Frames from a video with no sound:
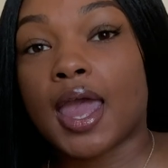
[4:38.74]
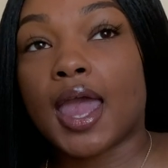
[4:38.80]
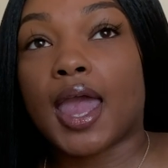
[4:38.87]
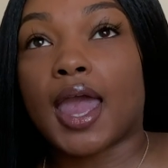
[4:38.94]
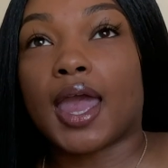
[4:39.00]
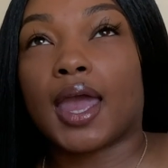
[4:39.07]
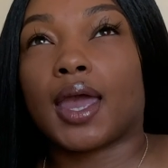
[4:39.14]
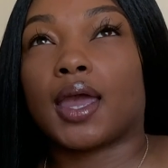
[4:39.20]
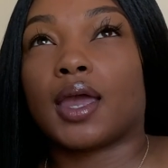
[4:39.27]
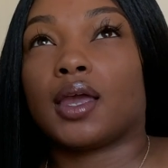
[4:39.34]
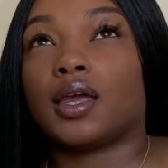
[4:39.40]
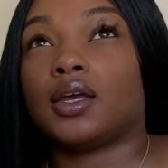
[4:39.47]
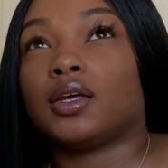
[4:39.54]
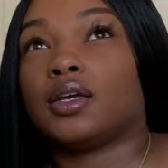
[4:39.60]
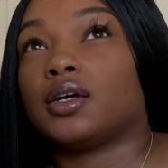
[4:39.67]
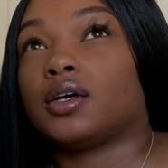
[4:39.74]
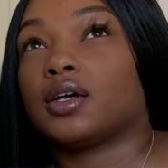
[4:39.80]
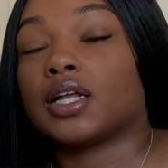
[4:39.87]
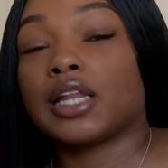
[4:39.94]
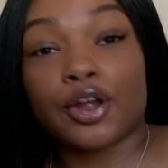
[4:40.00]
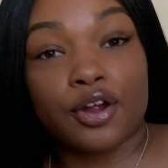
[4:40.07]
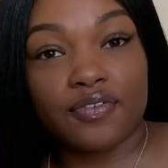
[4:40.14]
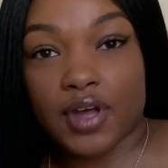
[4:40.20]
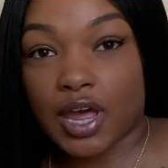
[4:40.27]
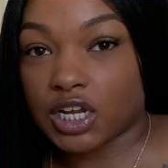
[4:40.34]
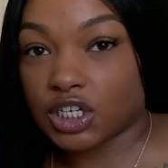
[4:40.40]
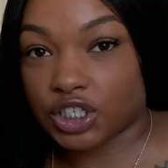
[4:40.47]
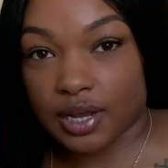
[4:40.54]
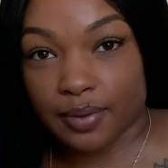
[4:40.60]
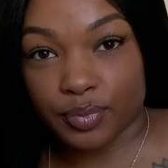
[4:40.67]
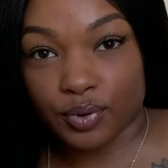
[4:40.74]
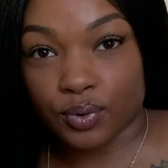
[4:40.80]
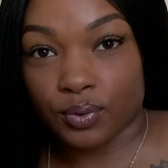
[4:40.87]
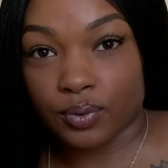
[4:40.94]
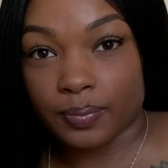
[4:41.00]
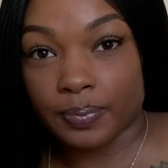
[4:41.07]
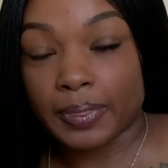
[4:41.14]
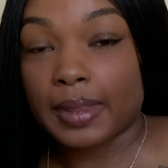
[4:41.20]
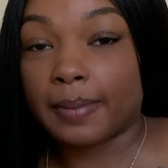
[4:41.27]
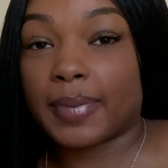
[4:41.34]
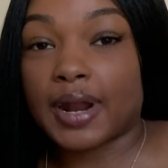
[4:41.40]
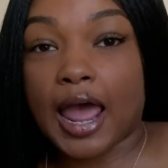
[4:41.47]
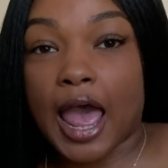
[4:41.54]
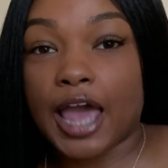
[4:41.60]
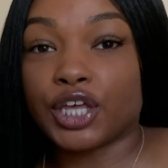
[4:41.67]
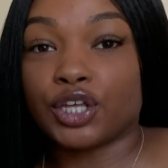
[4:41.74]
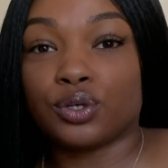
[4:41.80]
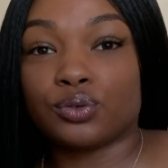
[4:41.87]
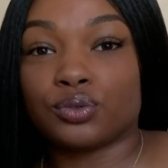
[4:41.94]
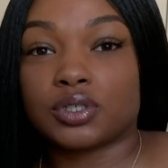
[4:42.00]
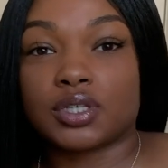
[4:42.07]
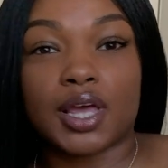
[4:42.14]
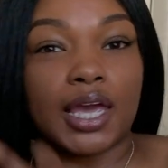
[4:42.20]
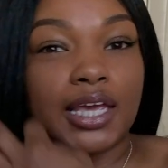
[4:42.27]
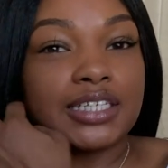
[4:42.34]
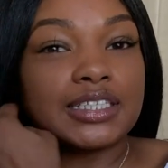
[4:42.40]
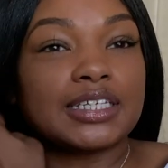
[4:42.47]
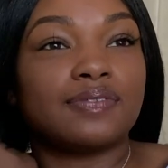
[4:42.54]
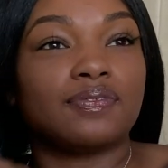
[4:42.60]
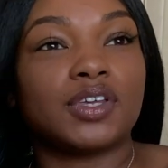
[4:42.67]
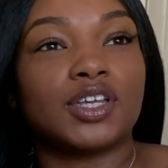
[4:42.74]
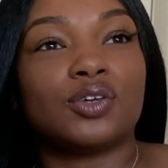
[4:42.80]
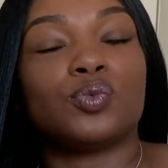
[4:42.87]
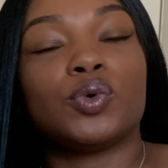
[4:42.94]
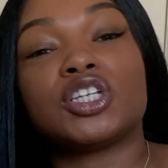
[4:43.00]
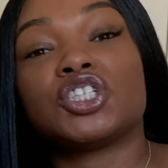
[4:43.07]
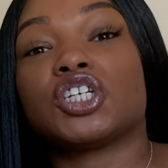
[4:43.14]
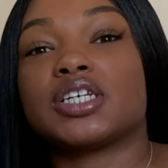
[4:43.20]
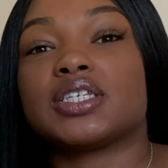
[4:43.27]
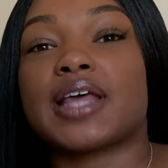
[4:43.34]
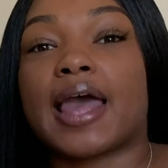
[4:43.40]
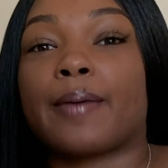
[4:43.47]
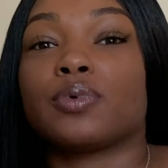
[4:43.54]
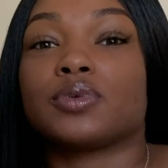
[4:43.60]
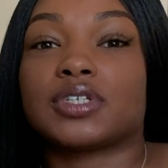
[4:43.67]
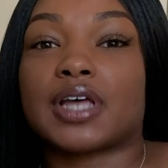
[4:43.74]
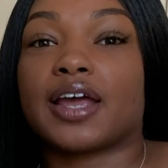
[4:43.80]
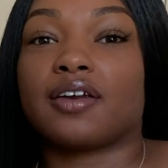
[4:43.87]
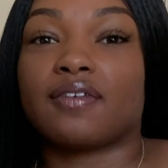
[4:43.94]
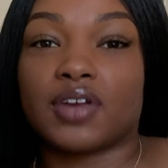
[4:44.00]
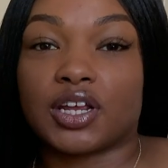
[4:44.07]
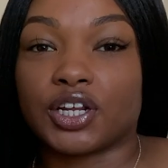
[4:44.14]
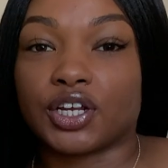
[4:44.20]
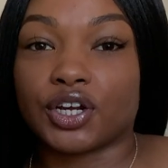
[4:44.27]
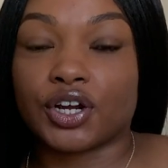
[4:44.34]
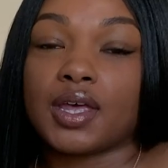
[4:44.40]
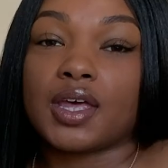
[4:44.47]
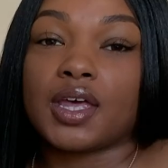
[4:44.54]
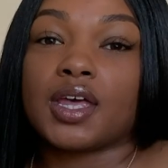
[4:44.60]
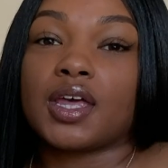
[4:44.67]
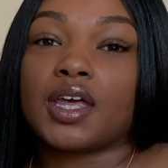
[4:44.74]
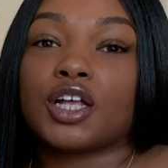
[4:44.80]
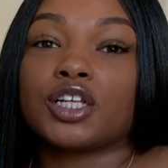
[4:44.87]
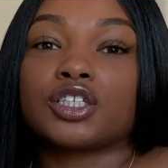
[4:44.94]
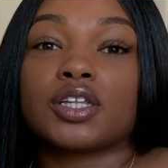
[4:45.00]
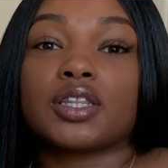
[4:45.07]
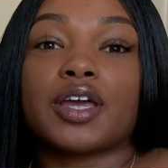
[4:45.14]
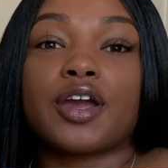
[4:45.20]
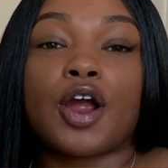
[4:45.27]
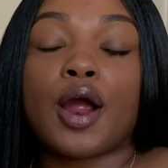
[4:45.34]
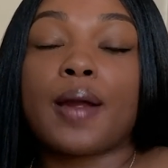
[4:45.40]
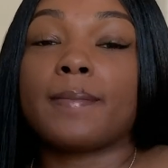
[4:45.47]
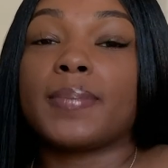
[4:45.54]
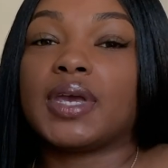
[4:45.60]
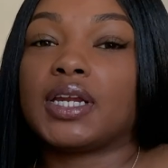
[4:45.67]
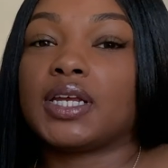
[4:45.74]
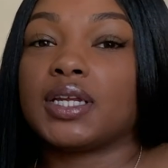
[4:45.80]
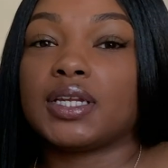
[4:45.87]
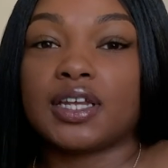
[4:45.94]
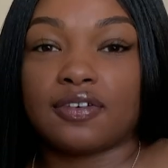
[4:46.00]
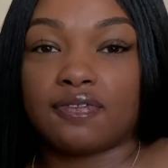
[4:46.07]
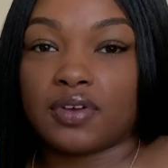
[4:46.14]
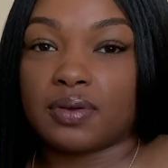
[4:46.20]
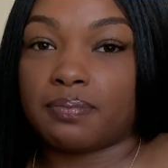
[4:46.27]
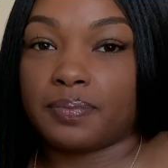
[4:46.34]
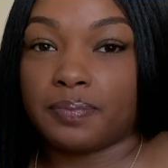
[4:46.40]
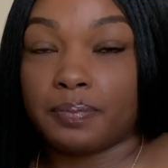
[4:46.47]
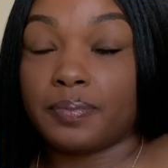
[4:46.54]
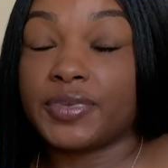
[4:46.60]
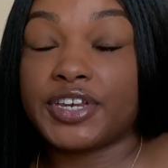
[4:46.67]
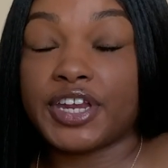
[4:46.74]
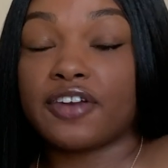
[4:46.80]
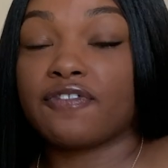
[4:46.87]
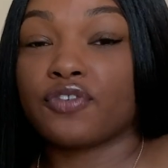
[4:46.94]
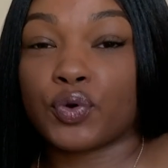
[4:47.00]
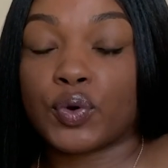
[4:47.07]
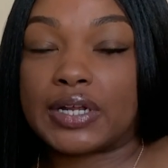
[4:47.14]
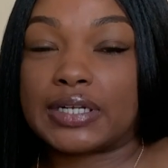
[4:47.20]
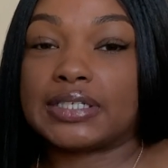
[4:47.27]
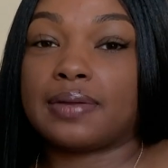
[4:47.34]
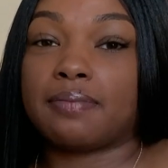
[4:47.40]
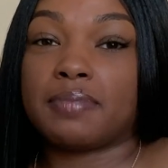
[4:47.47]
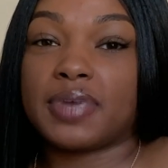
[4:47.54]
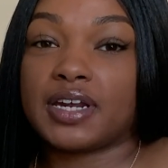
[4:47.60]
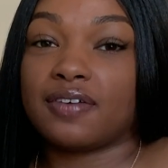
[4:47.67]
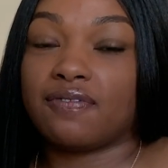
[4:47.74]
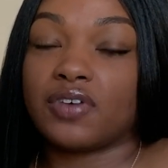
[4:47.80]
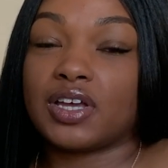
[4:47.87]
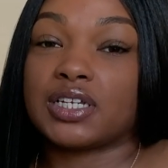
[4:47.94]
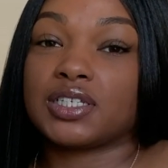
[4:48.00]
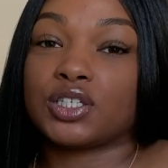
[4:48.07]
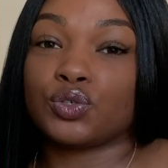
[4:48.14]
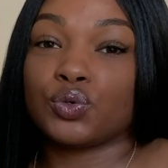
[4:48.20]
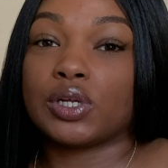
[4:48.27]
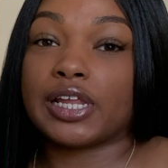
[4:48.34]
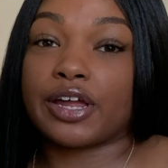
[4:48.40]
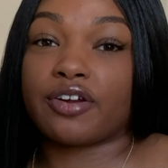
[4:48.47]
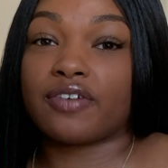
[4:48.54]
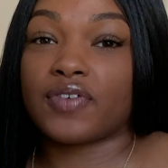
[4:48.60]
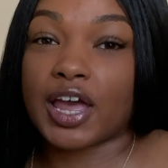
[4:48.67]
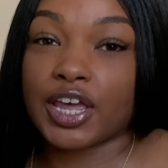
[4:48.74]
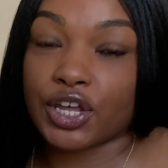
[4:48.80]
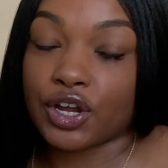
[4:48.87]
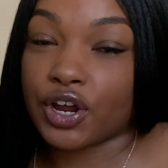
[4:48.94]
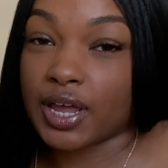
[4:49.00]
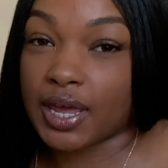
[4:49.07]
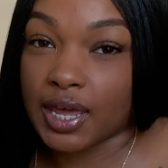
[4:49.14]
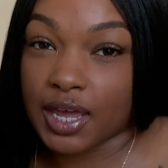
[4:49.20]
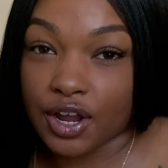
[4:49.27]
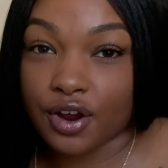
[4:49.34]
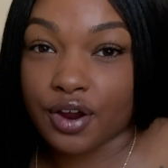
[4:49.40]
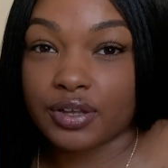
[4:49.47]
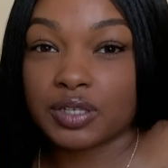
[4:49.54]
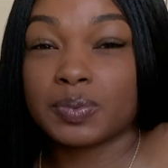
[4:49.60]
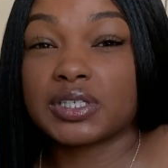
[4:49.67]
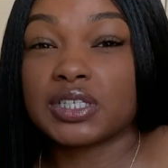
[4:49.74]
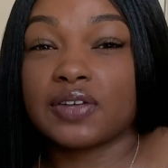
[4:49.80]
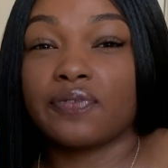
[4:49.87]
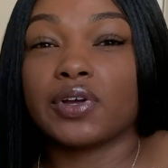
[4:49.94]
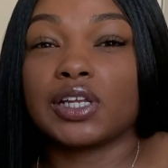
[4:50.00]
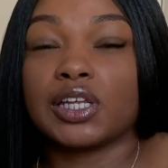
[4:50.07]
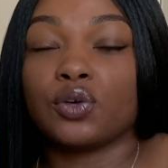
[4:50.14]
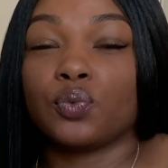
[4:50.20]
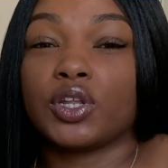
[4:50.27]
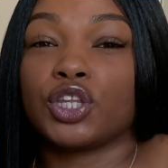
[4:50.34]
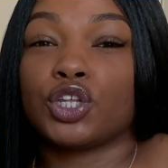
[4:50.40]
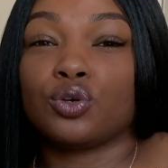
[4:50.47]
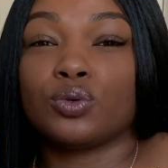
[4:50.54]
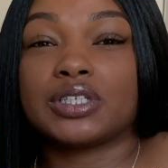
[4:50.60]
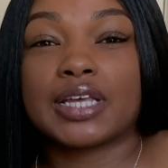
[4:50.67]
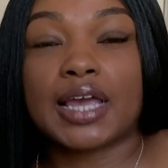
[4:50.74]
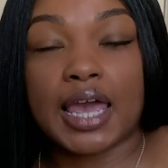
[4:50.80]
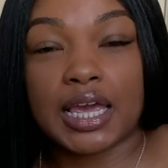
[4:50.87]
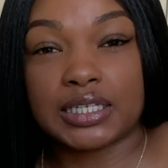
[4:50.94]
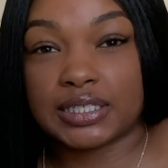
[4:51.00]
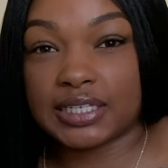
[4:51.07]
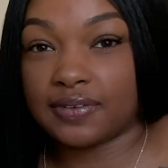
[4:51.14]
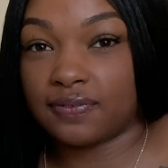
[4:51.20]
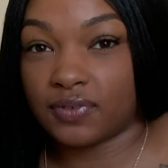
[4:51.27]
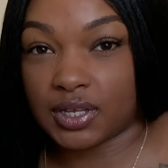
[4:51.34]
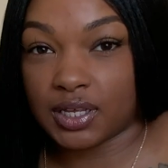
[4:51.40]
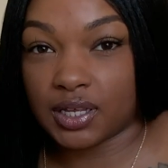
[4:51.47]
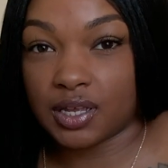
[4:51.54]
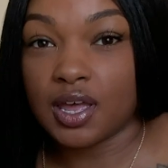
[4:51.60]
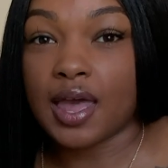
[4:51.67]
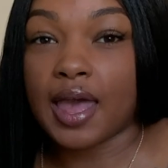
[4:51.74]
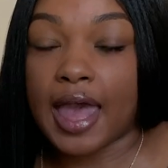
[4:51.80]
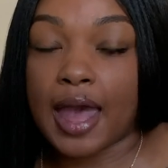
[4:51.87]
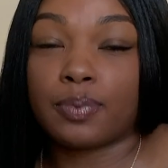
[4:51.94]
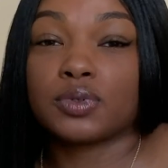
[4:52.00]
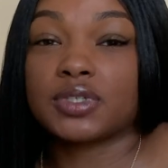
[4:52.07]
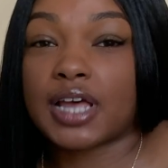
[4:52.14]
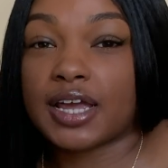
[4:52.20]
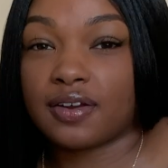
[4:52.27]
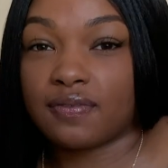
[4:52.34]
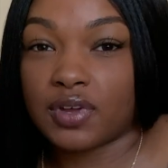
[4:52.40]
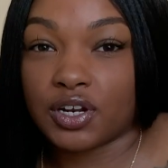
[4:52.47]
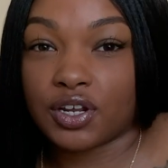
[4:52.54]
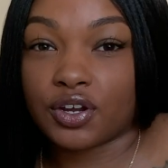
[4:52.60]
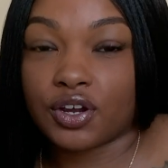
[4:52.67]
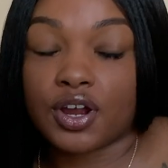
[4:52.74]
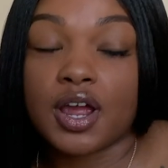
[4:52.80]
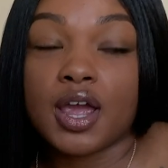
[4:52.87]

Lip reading: a clarifying shampoo, but I use ACV, which is apple cider vinegar. So there are many different benefits to clarifying your hair, specifically with using ACV, apple cider vinegar.